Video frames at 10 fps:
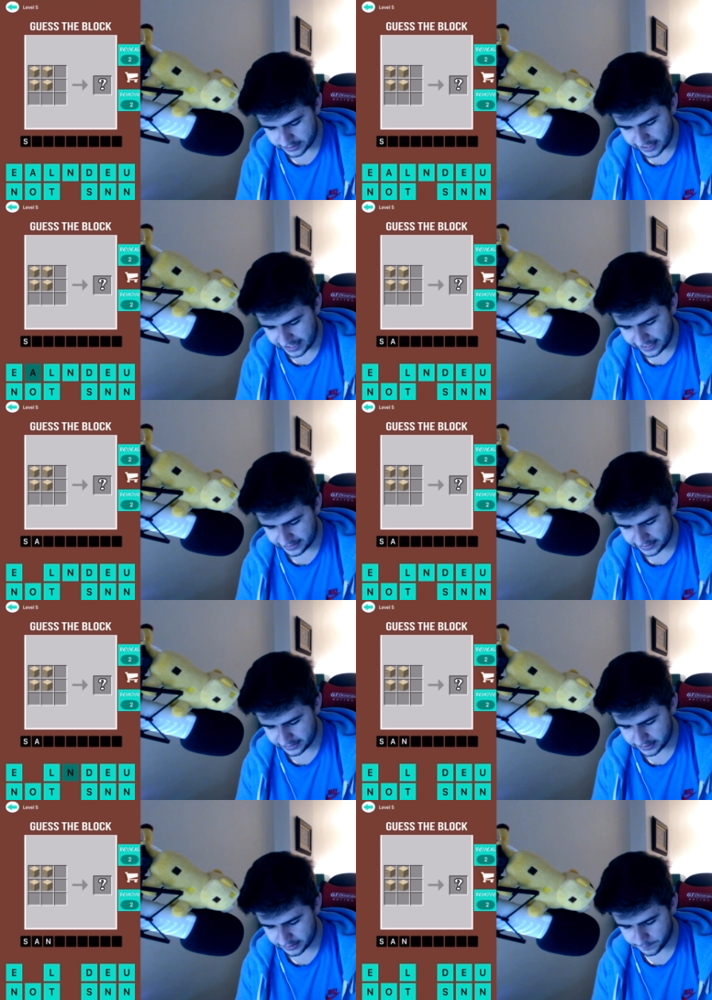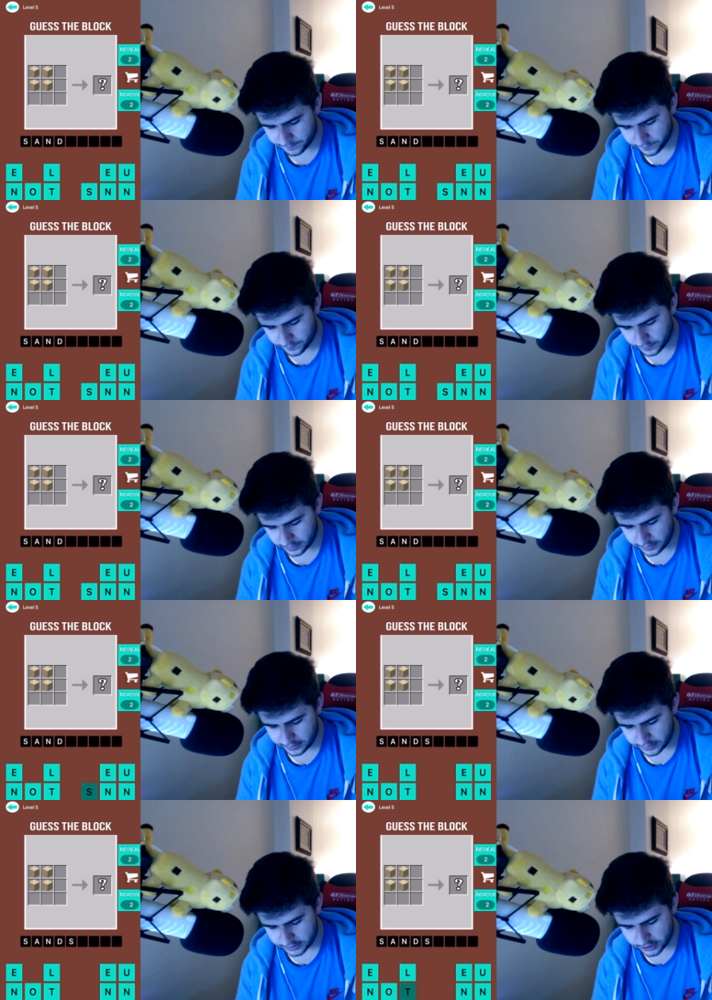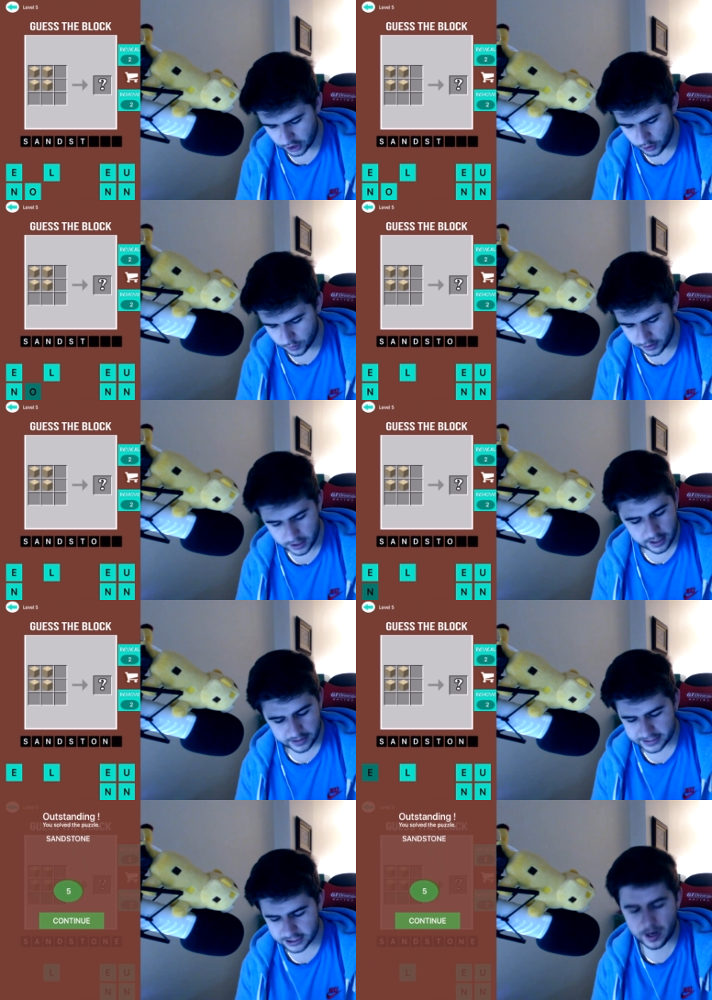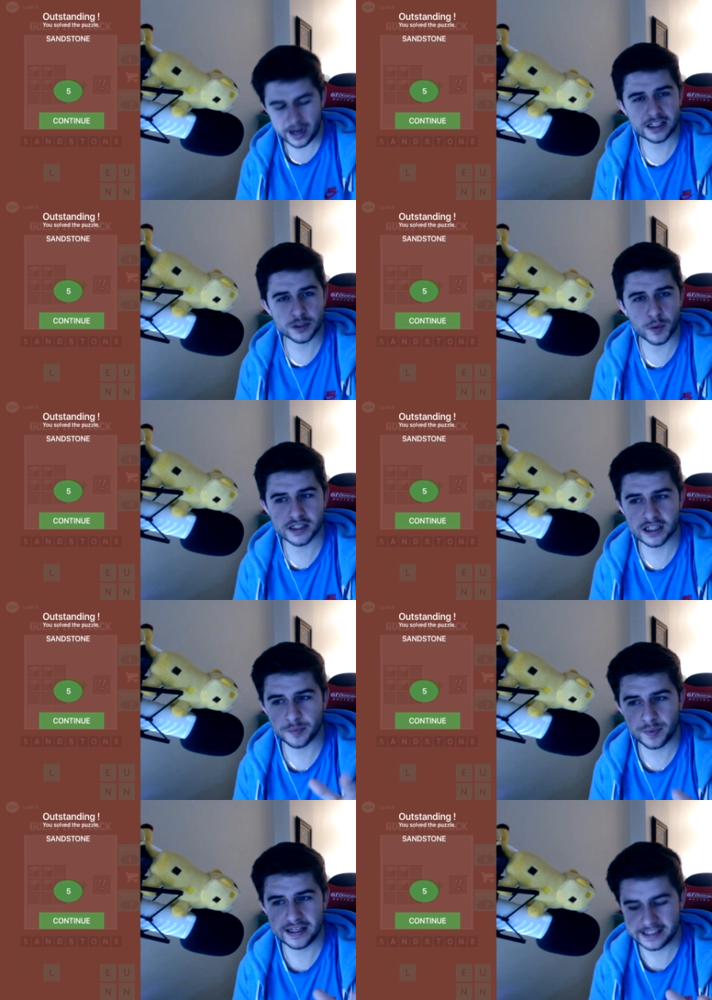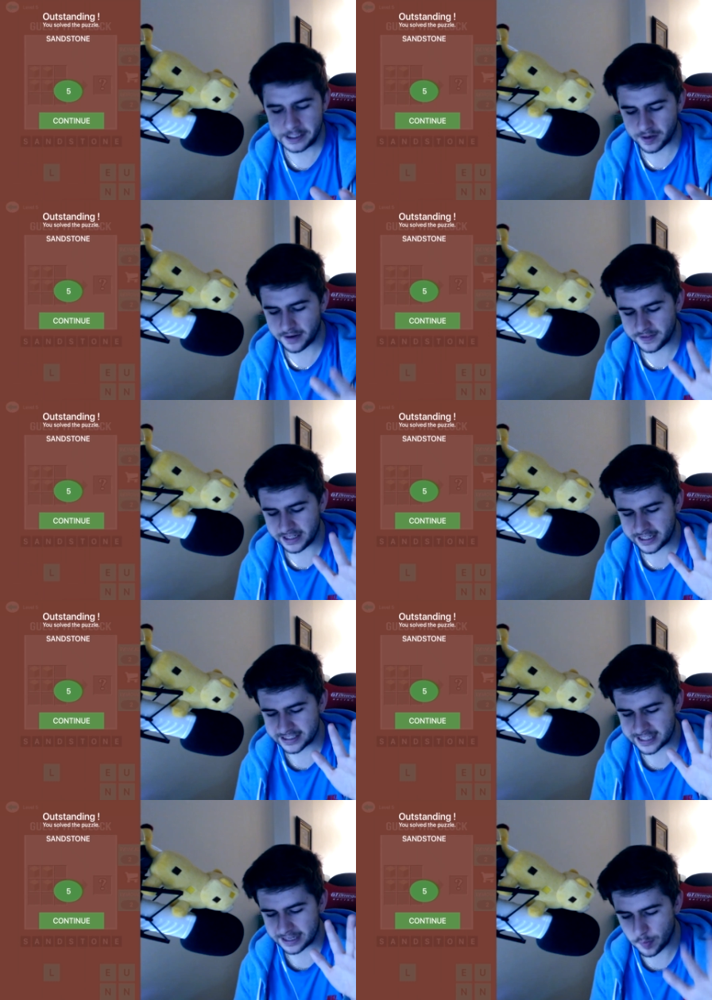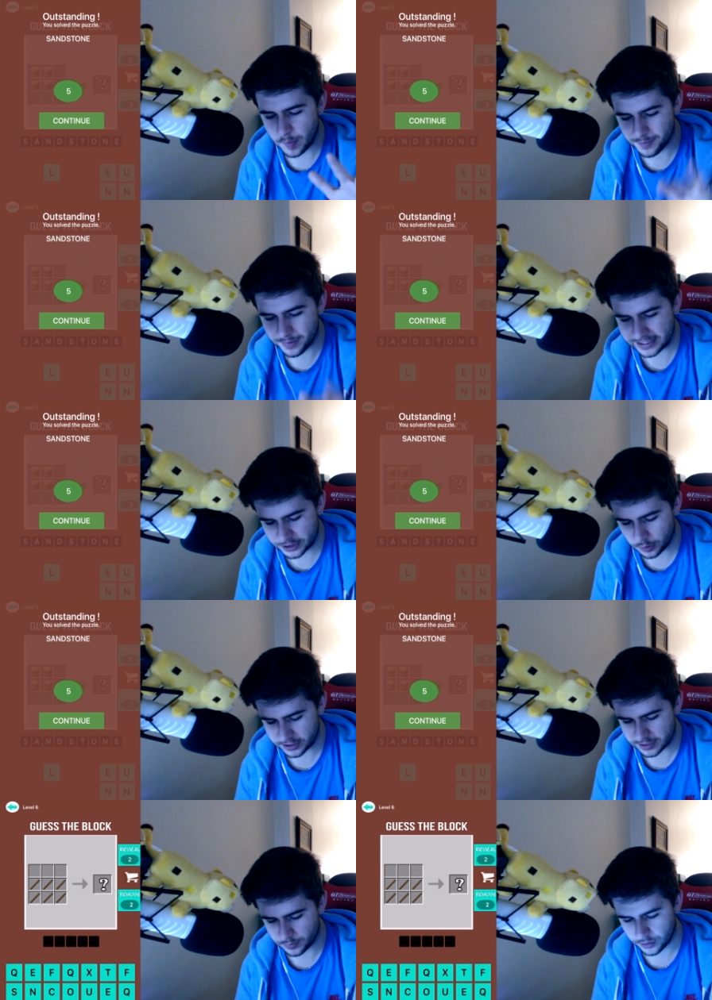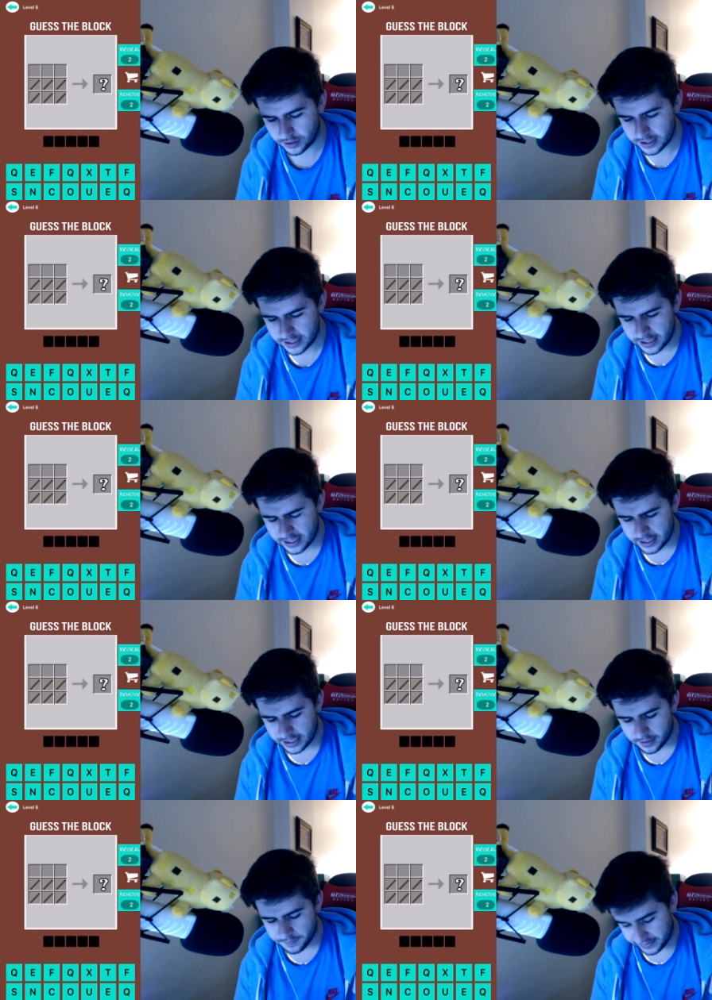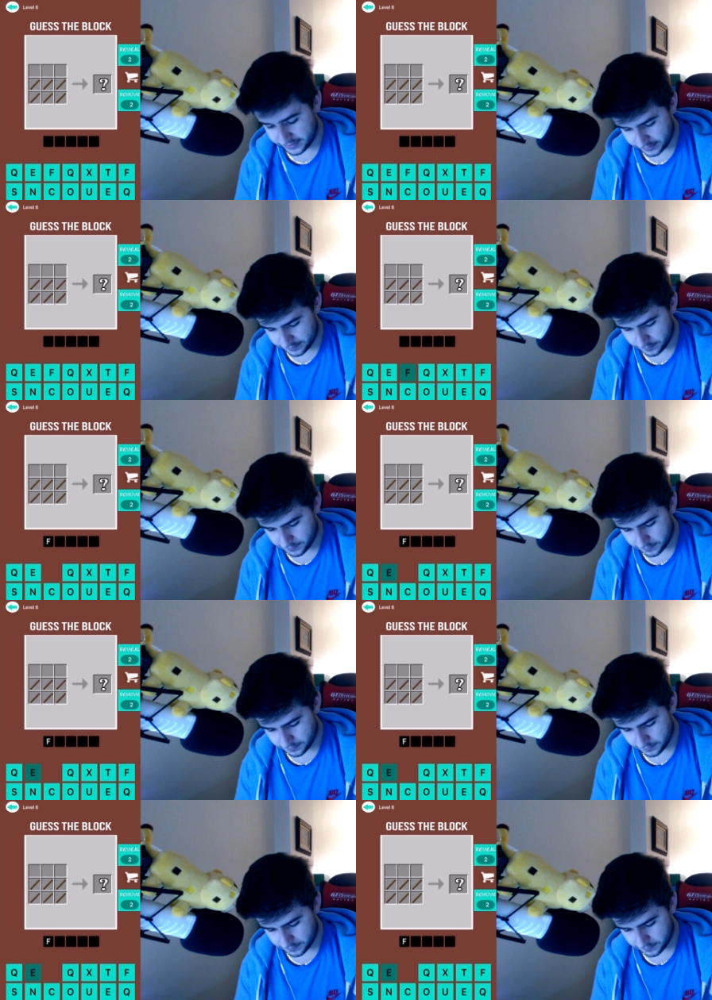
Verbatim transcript: Sand stone. This is why I switched to the PC crafting, because I remember so much more. Fence.